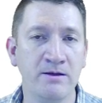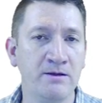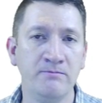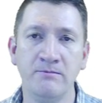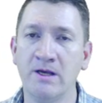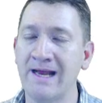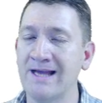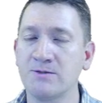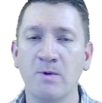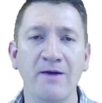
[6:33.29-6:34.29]
You can
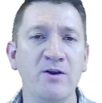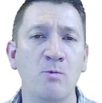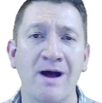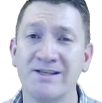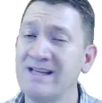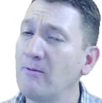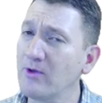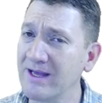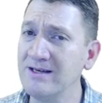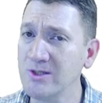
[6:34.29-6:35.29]
ask whatever you want. It's not
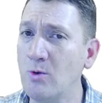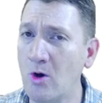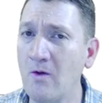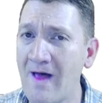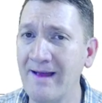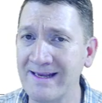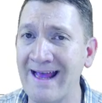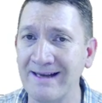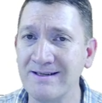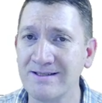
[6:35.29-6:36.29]
really going to do a whole lot
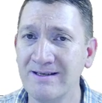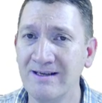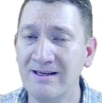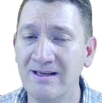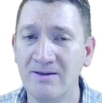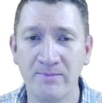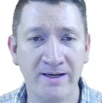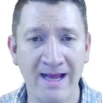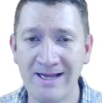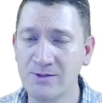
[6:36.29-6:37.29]
yet,
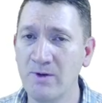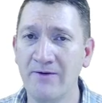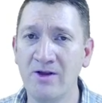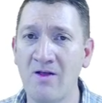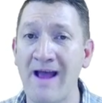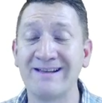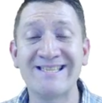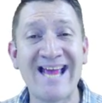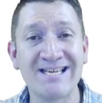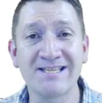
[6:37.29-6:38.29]
but ask whatever you like.
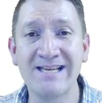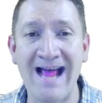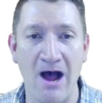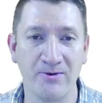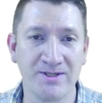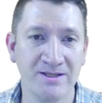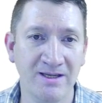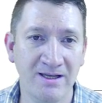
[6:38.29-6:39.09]
Test it out.